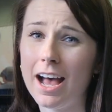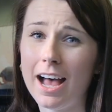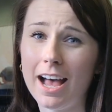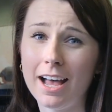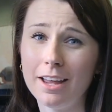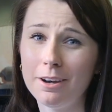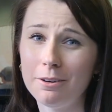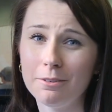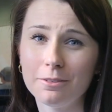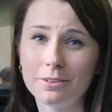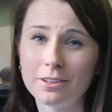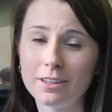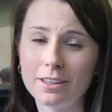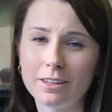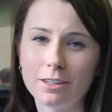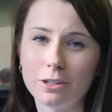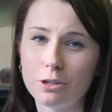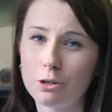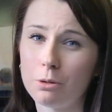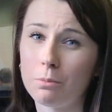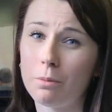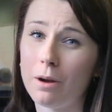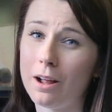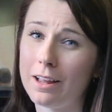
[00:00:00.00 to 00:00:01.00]
I don't think
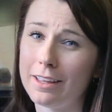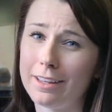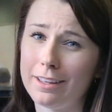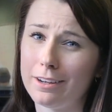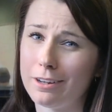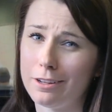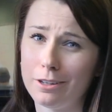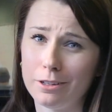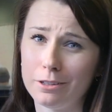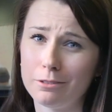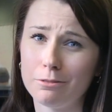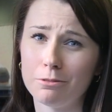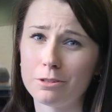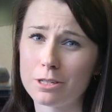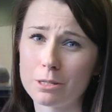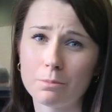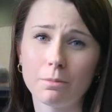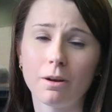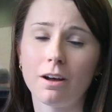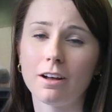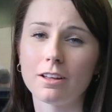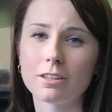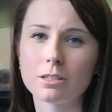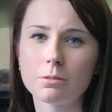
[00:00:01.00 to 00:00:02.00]
that you'd probably get a good
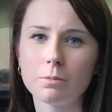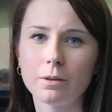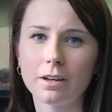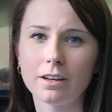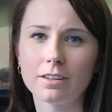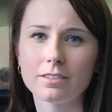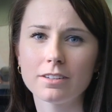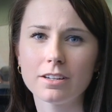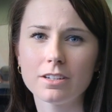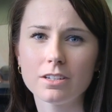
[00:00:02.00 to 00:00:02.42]
response because